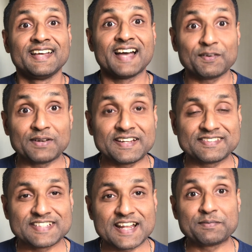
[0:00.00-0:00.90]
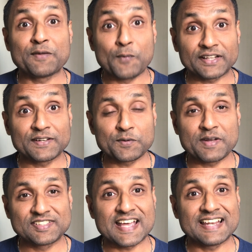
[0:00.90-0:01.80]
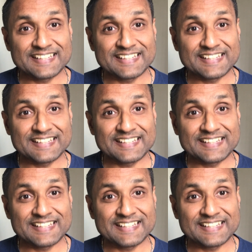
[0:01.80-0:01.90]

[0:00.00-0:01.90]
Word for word: Hello ladies and gentlemen and welcome to my channel